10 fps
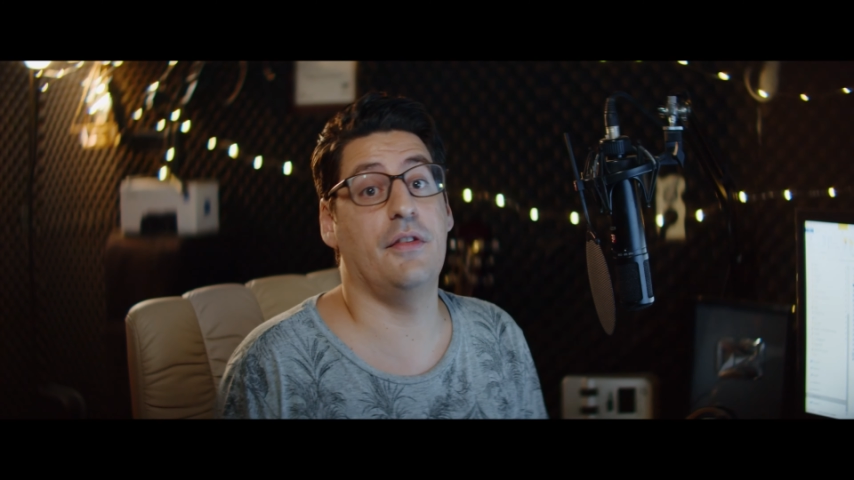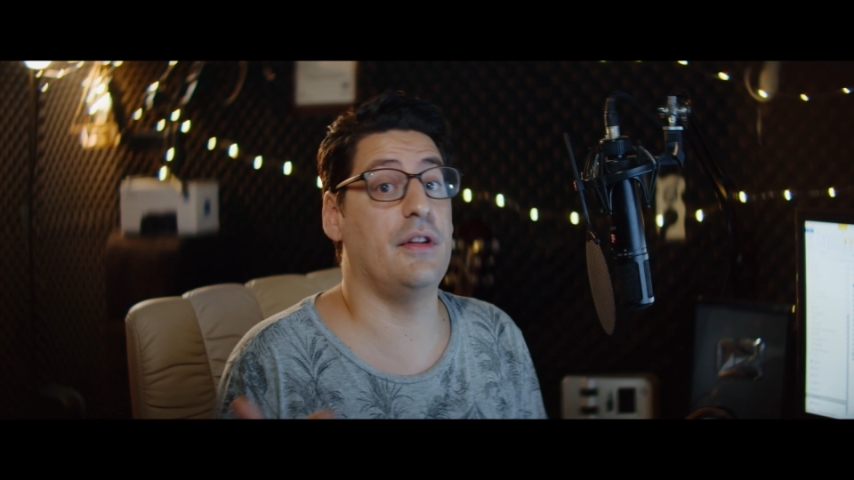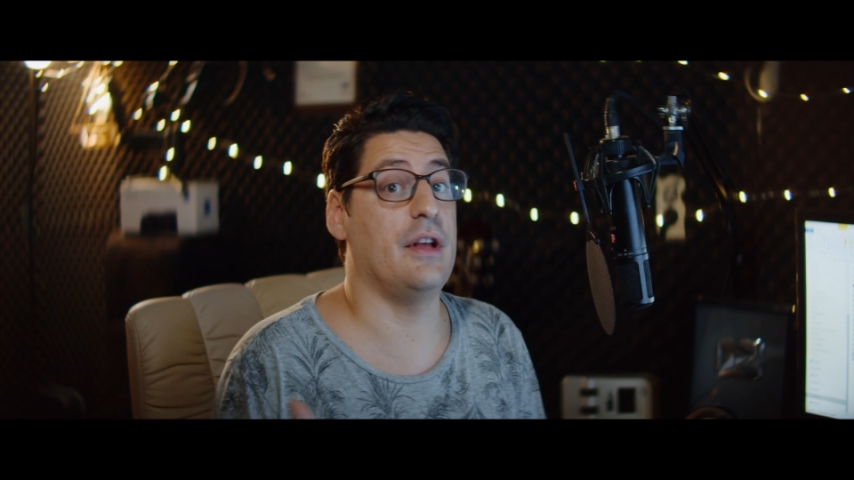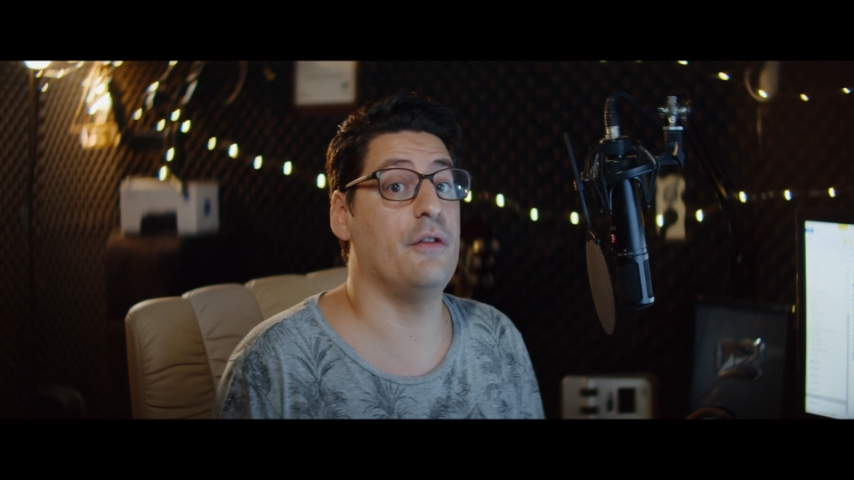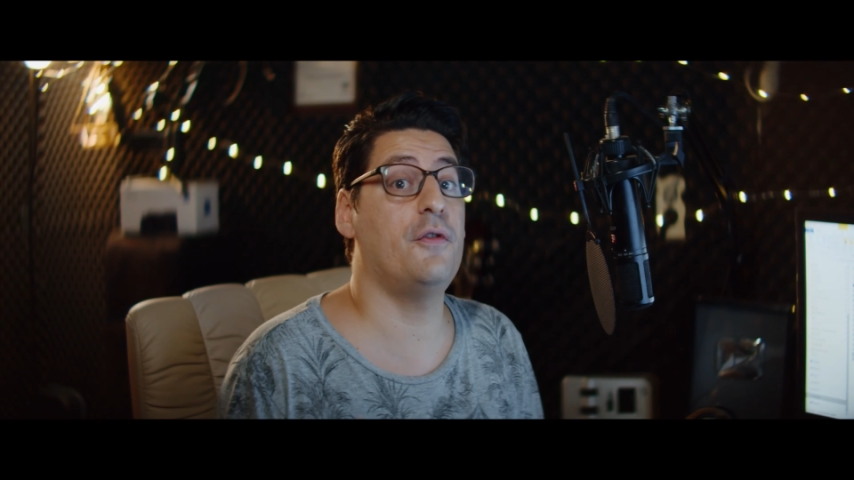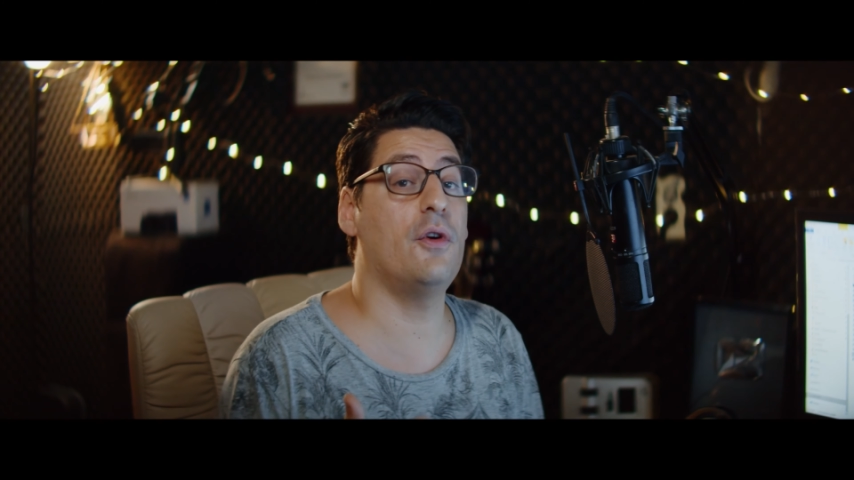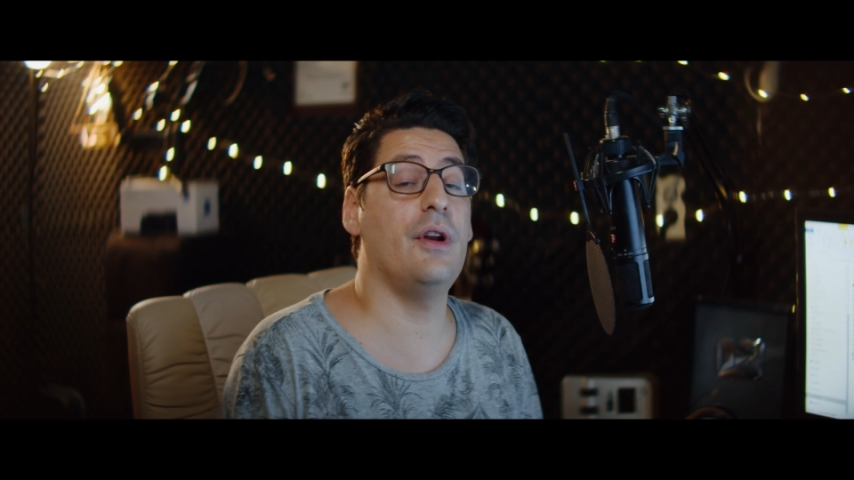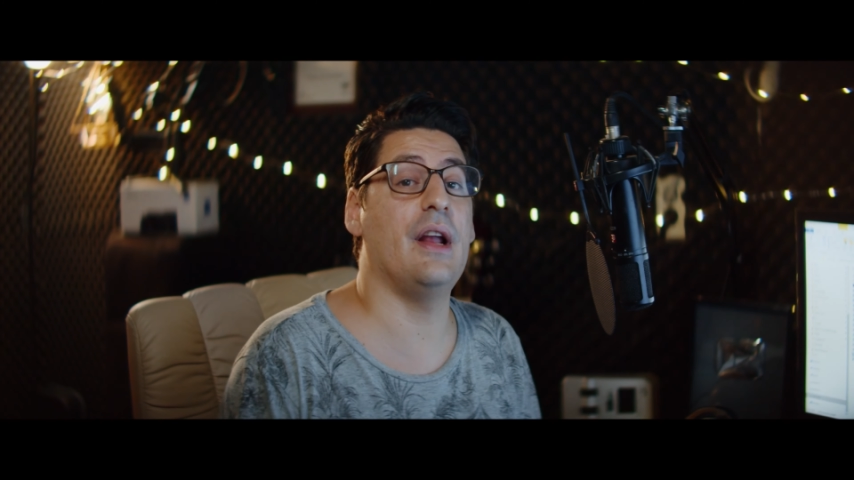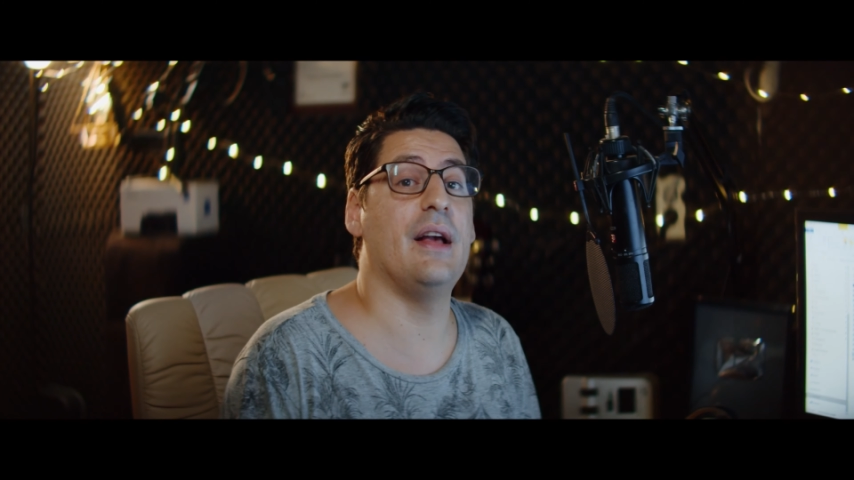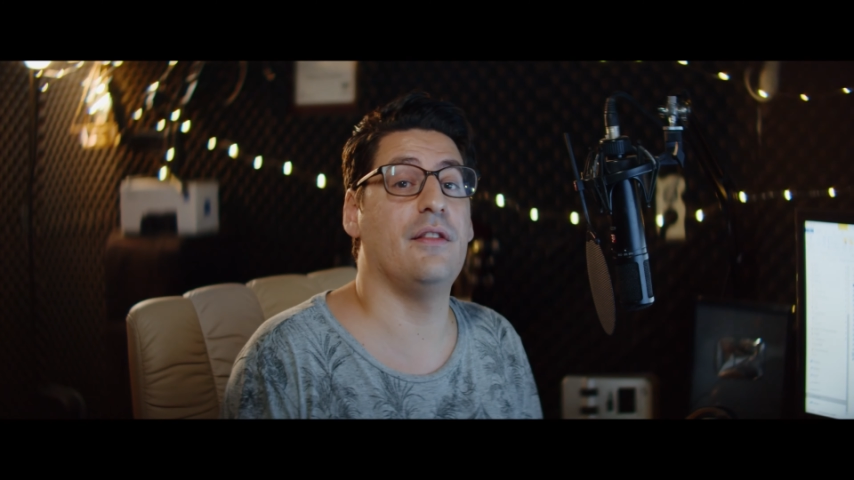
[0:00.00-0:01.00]
is an f
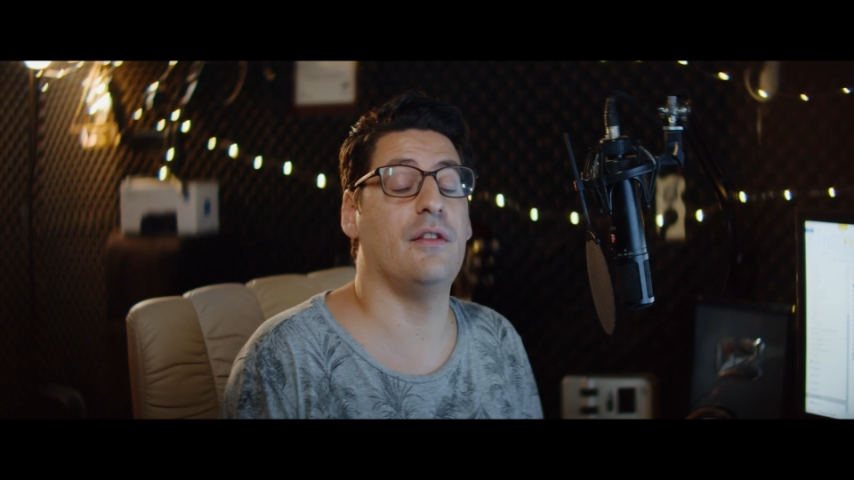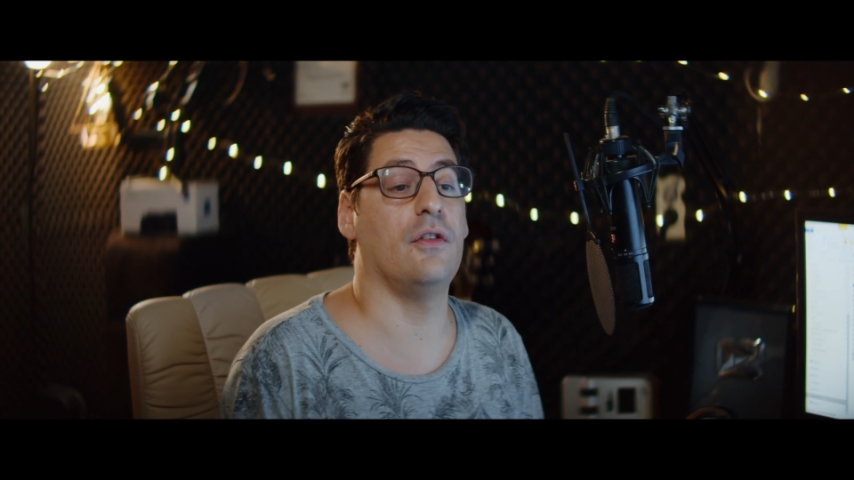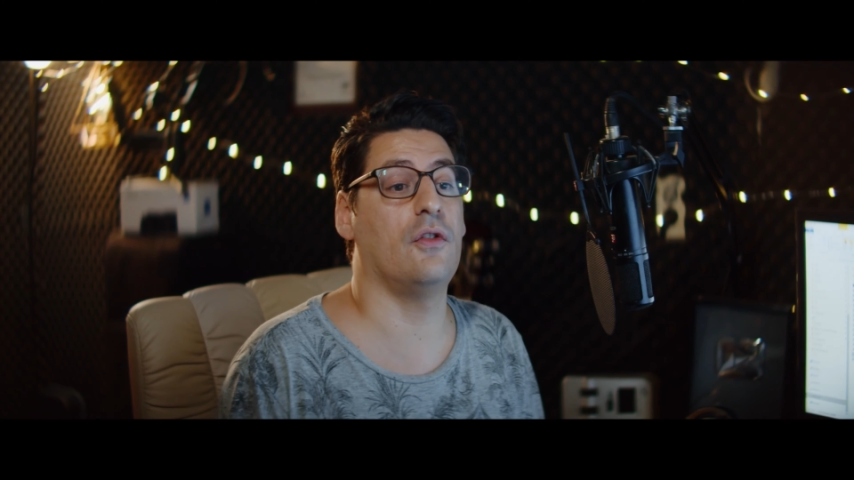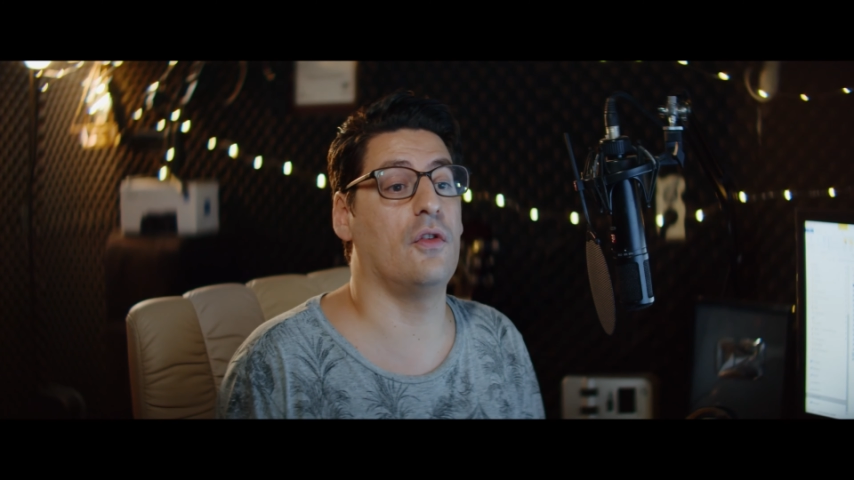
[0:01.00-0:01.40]
four lenses,